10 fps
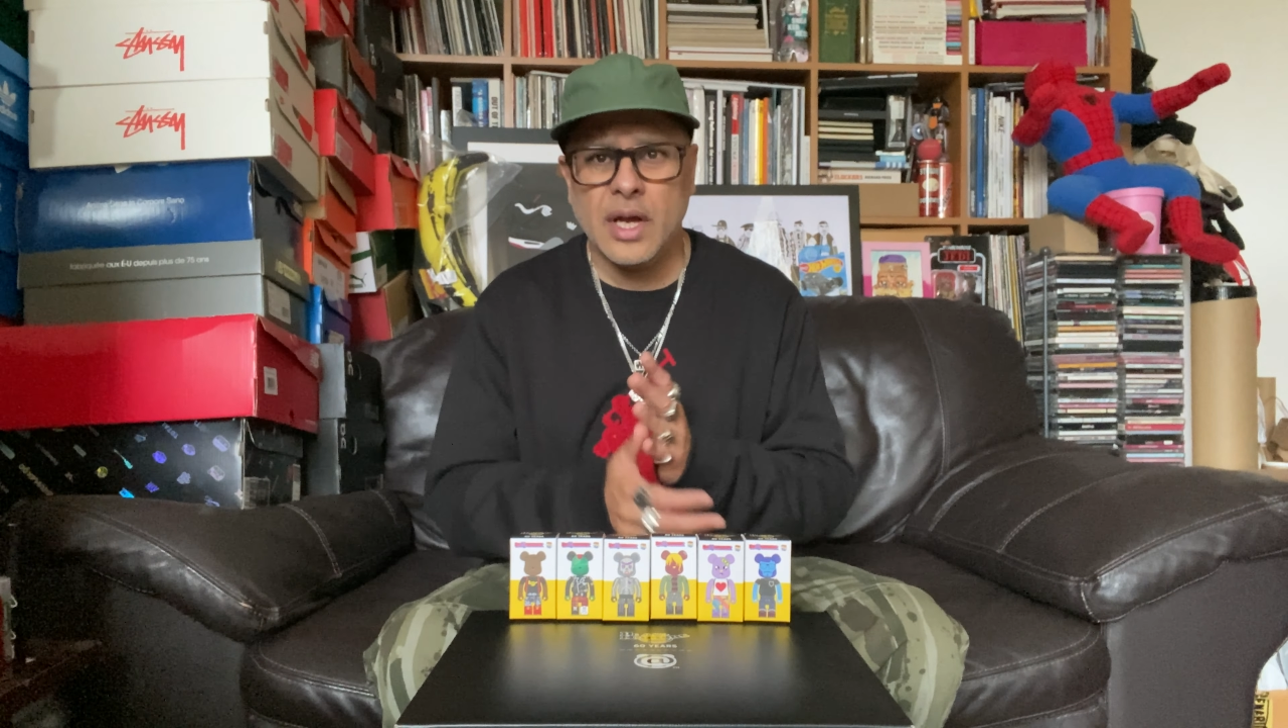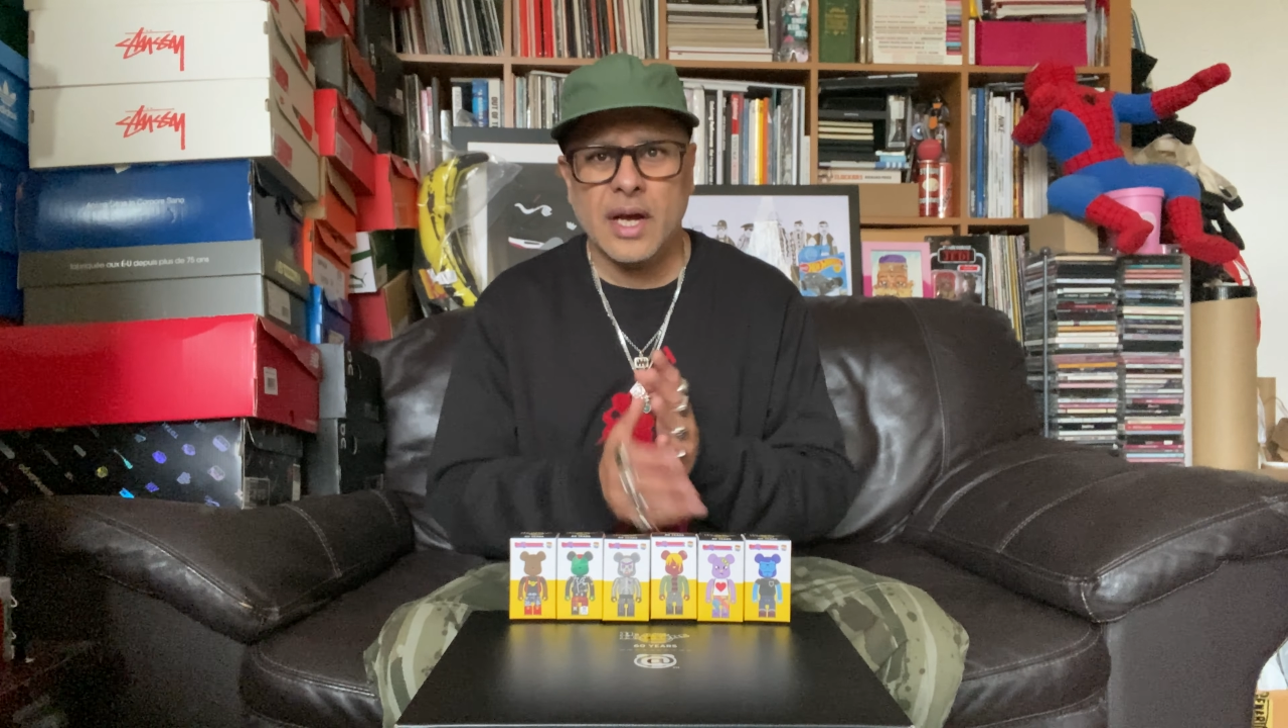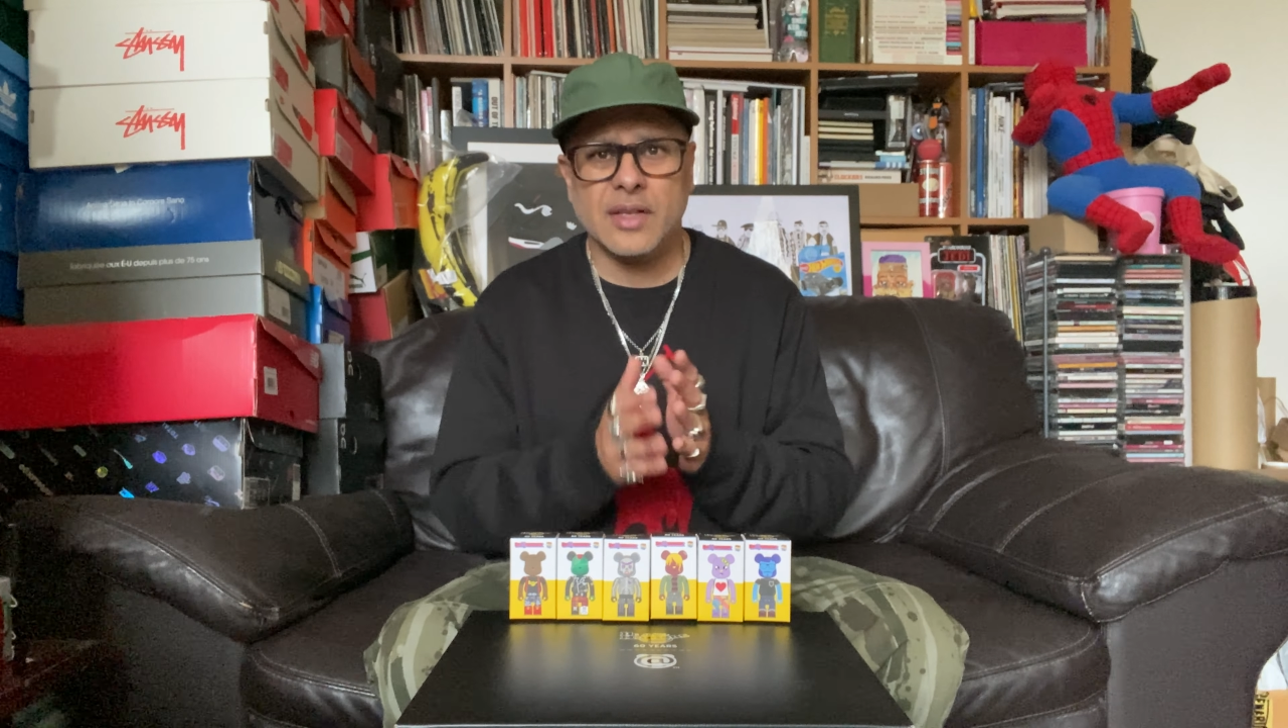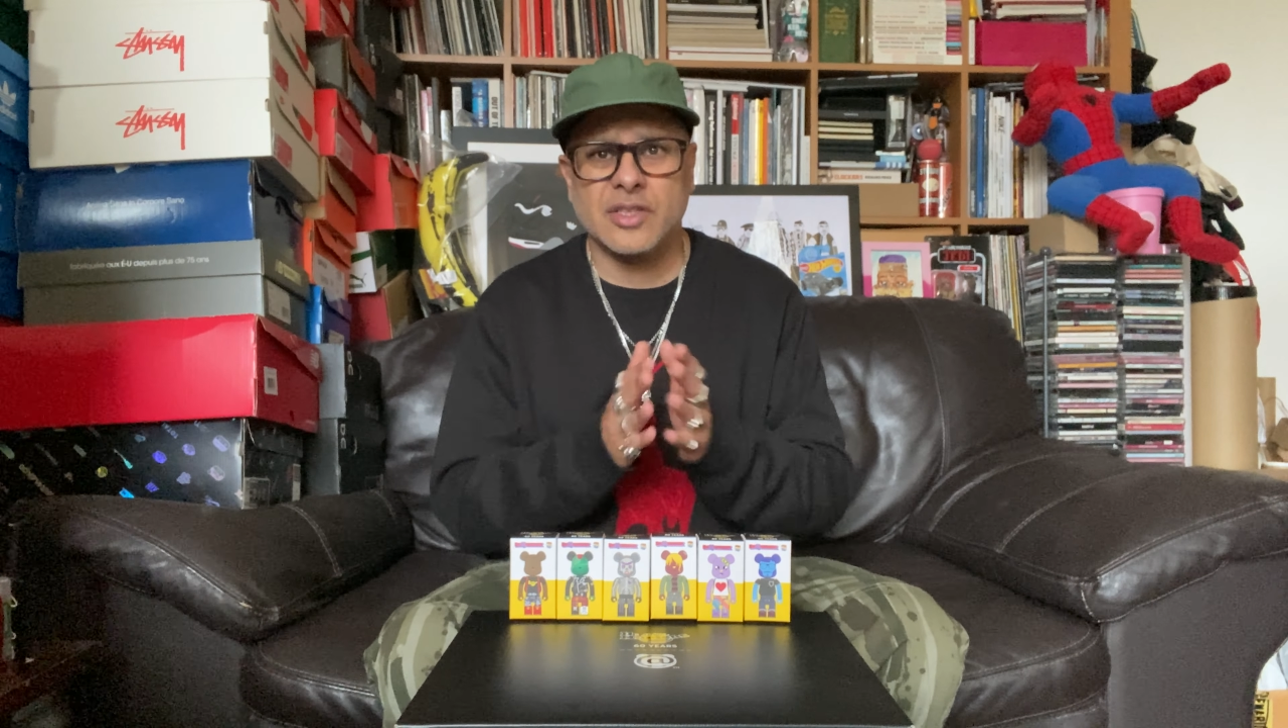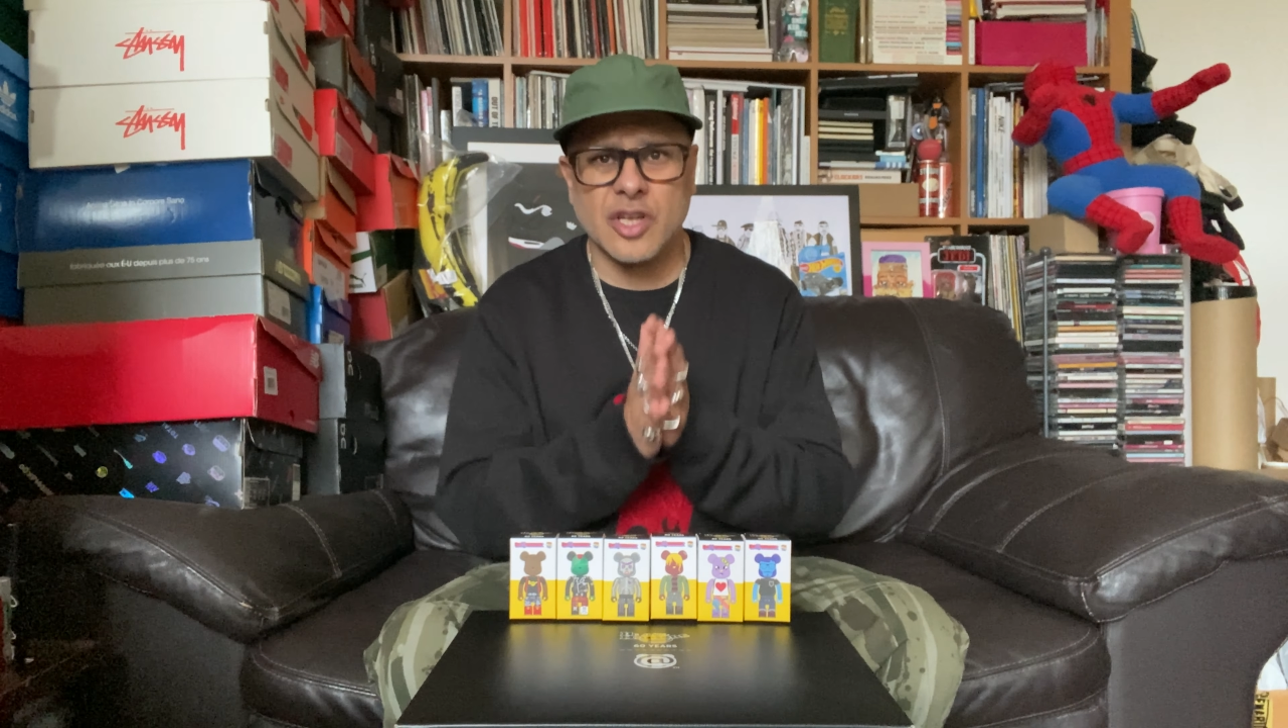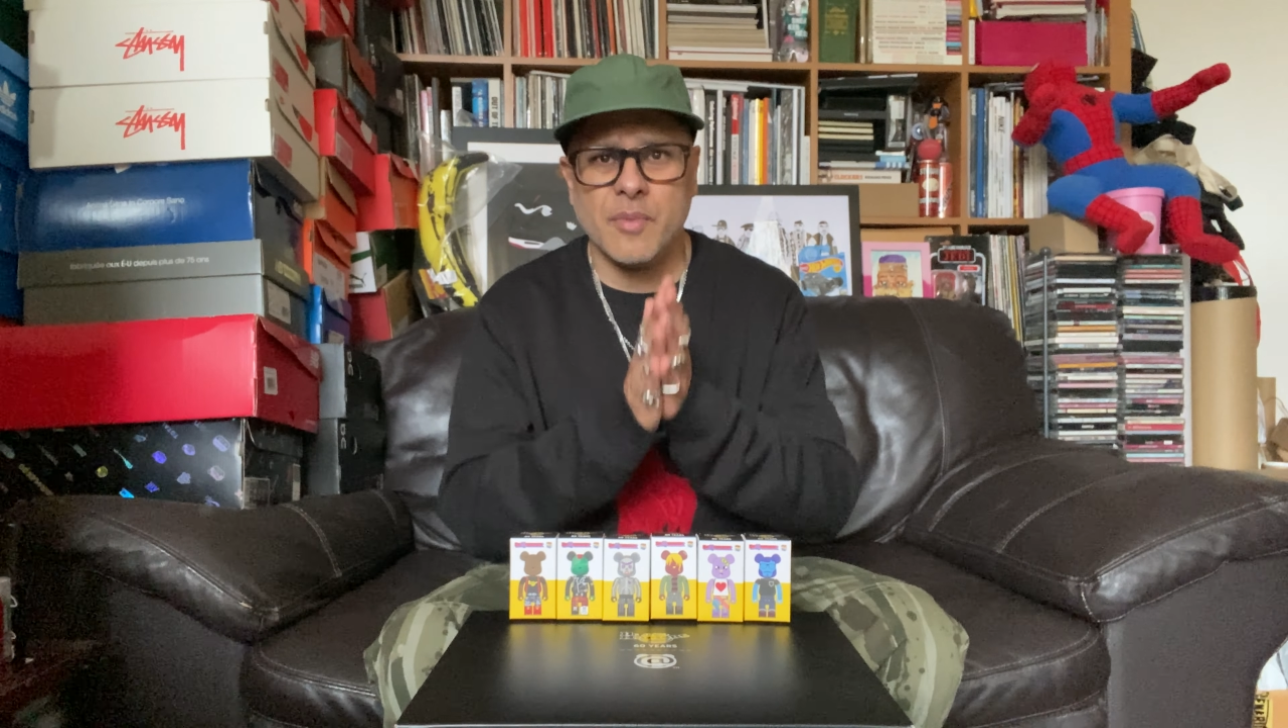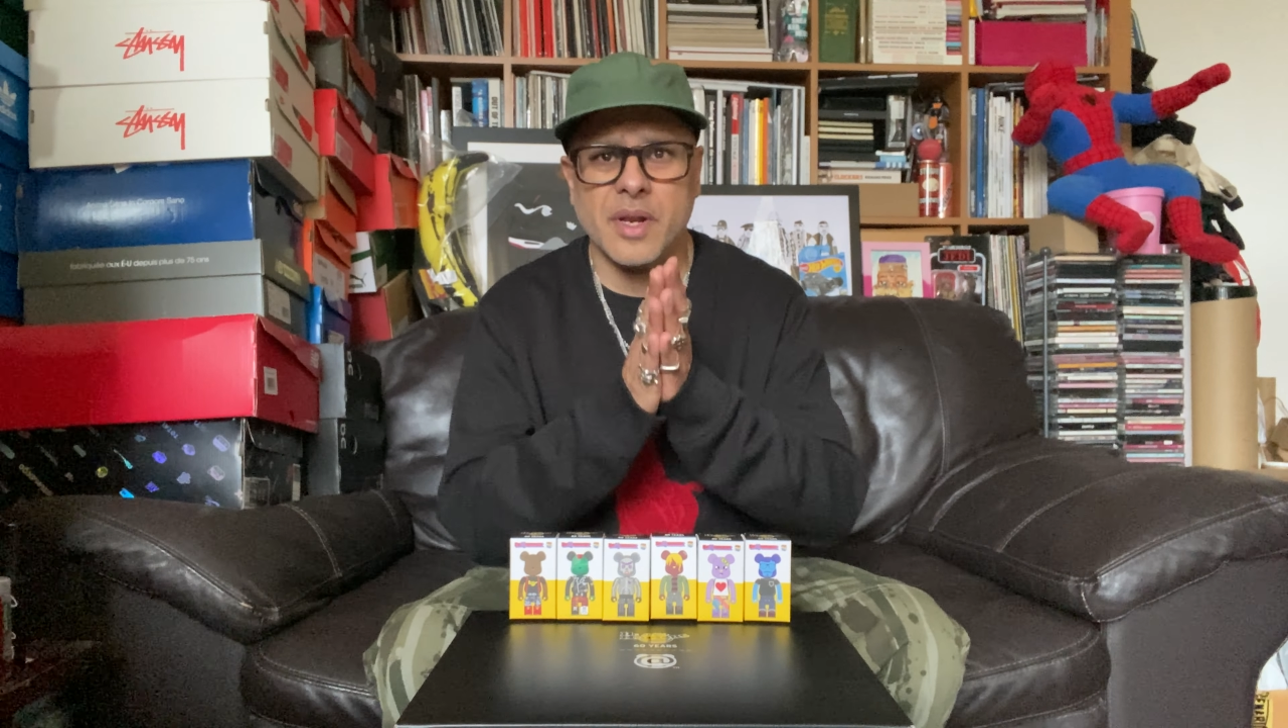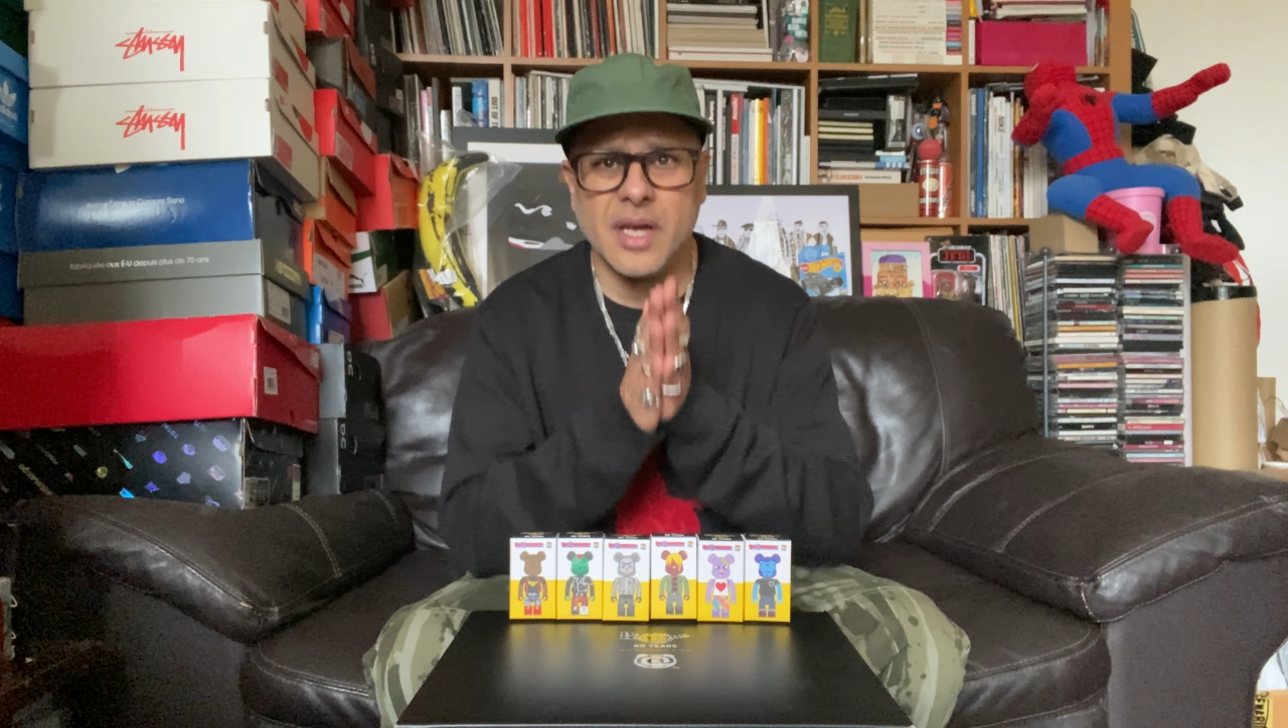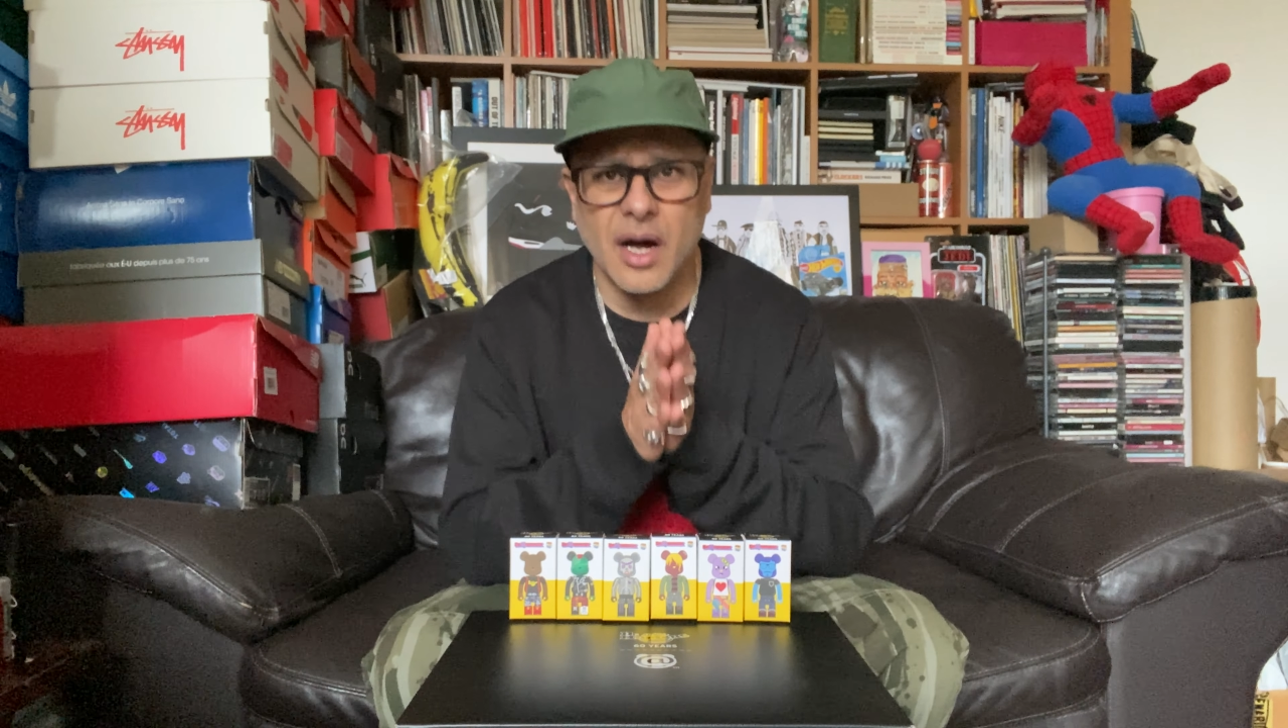and so many